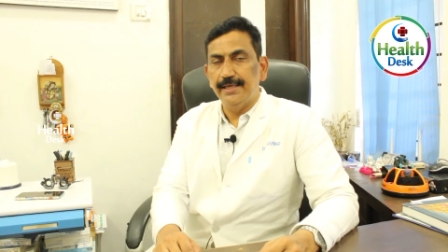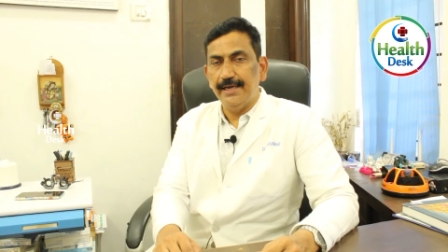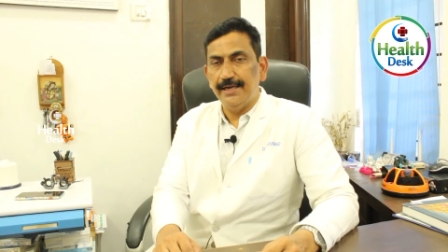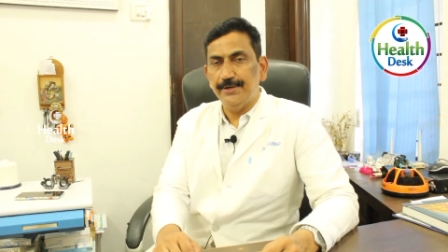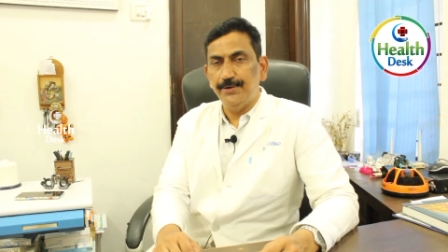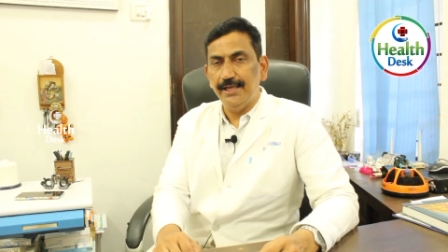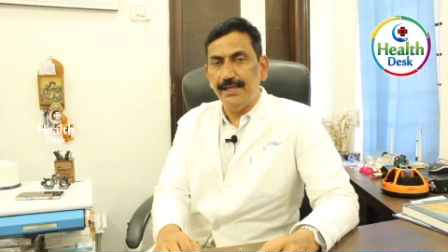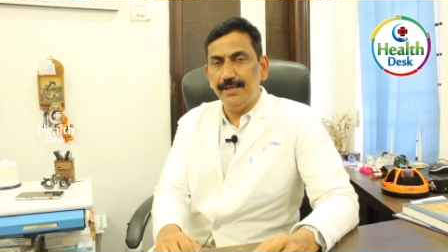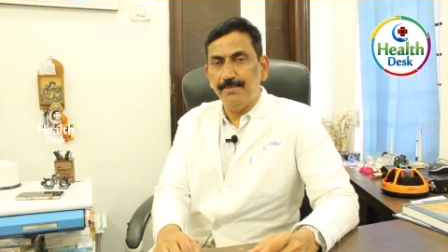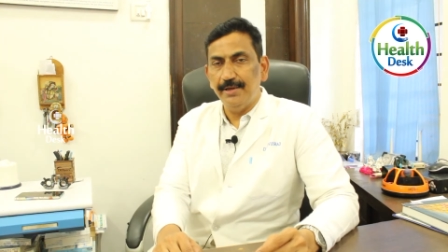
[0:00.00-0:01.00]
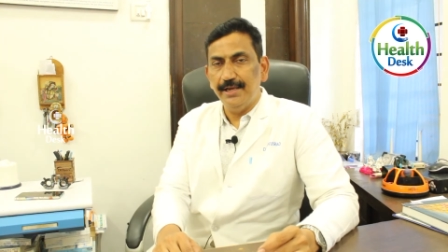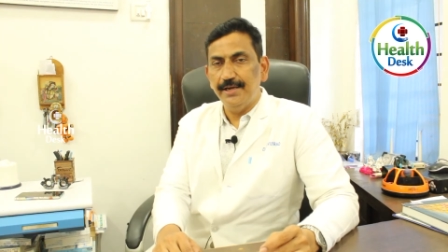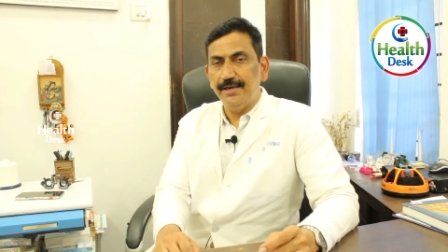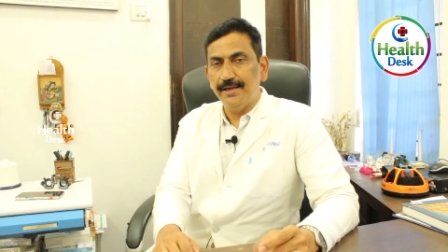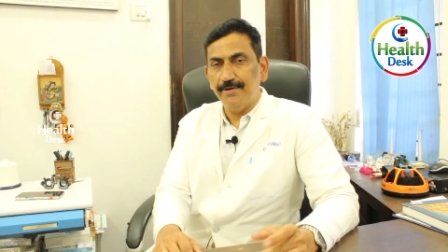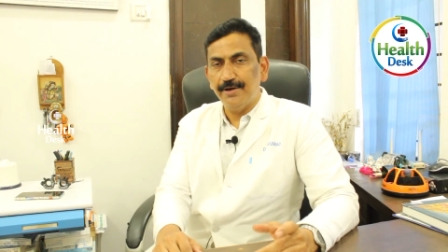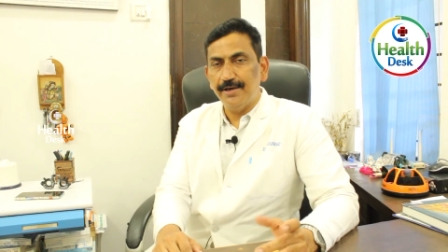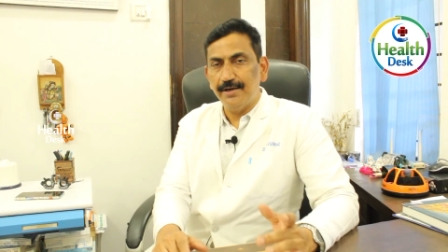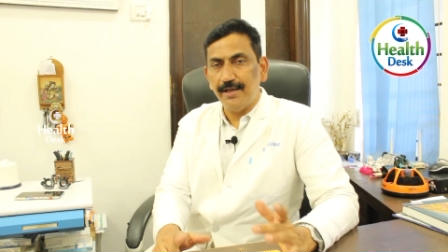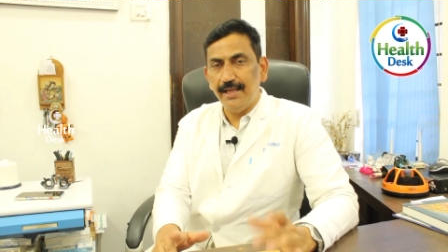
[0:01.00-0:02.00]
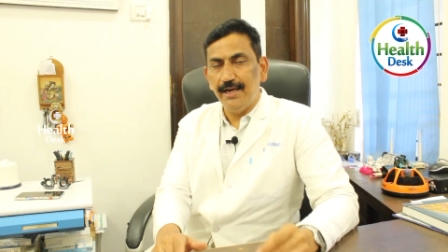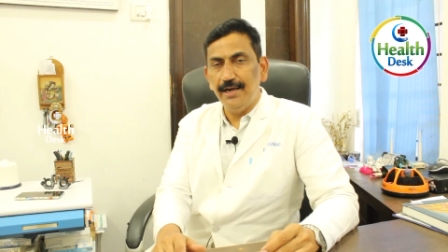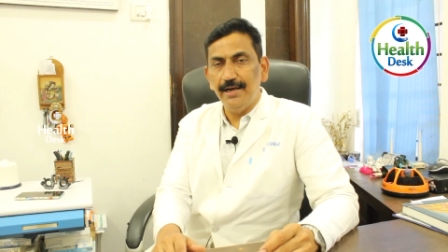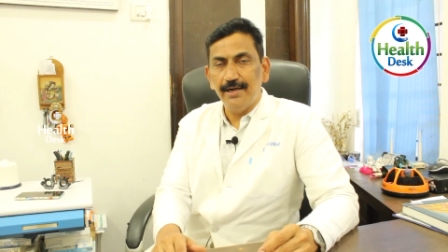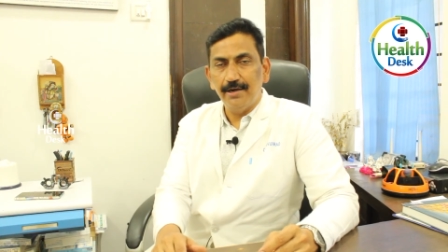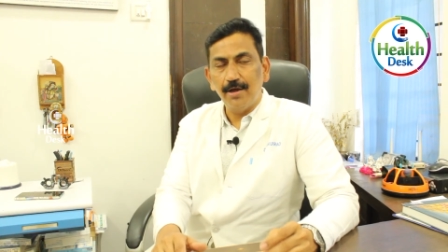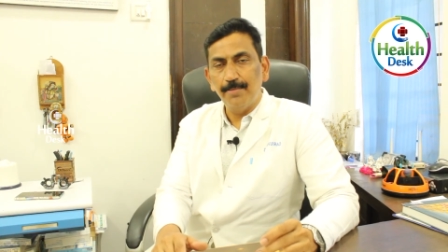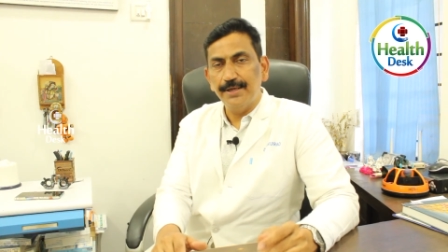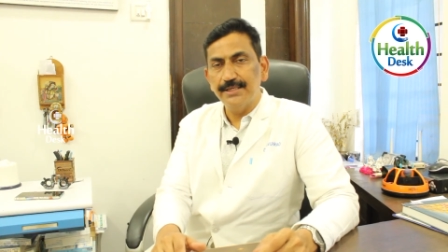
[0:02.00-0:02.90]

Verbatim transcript: Yeah, today main our eye-related topic